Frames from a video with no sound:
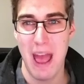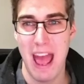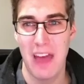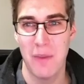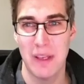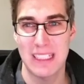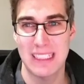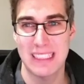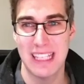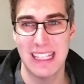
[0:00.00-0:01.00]
pathway
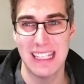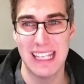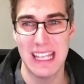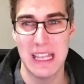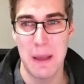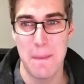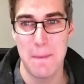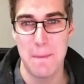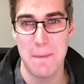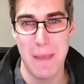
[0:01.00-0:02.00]
subtly in the
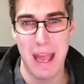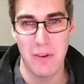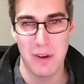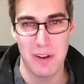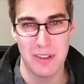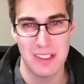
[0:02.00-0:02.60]
background.